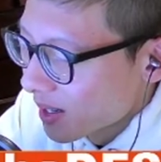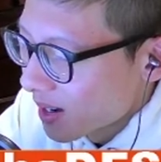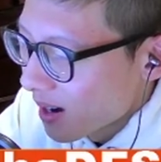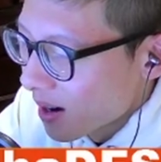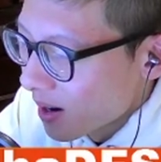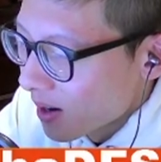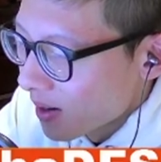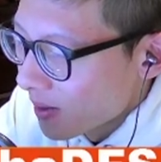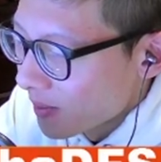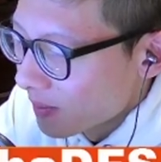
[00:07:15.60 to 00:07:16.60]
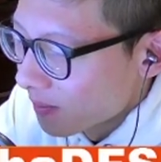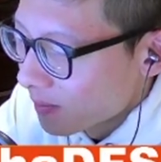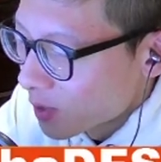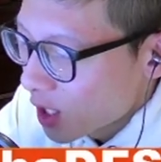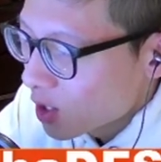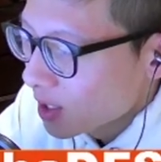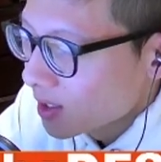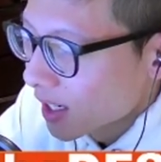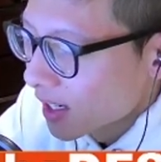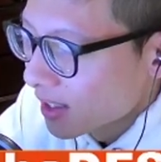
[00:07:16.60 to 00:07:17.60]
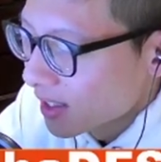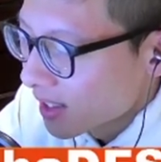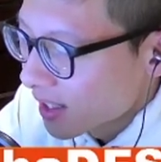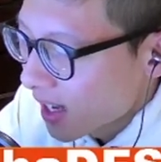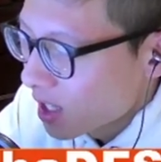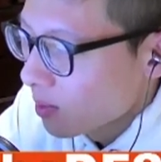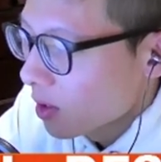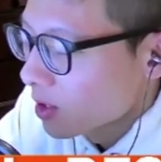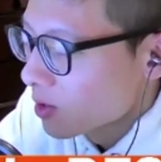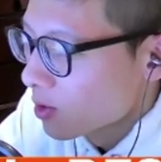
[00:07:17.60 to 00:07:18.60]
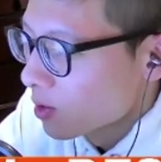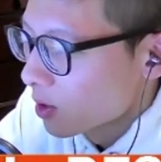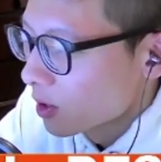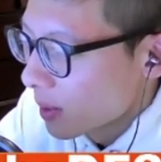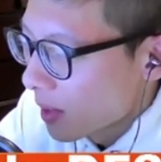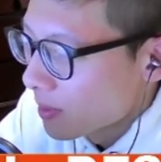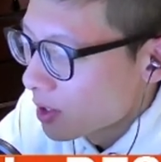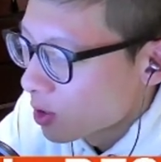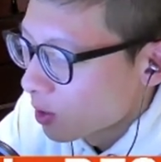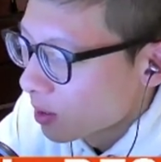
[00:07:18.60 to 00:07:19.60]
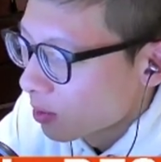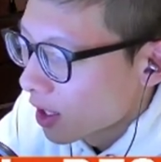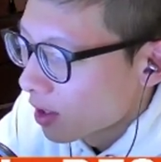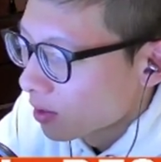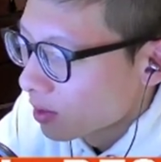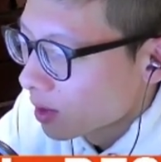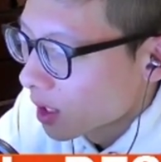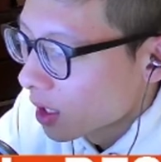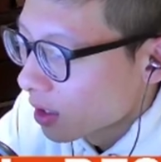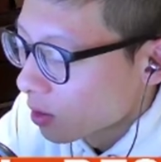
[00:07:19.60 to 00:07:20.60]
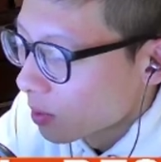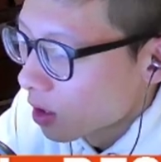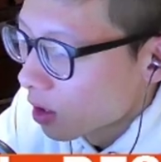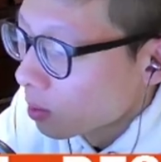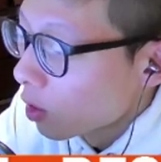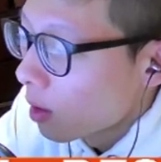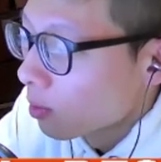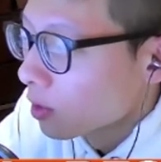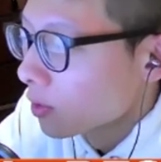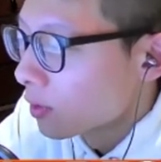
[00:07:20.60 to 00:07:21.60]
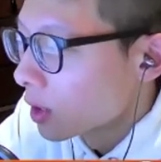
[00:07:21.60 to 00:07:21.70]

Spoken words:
Jayshawn Tate, Kenyon Martin Jr., and maybe Sterling Brown, they could be all blowout proof,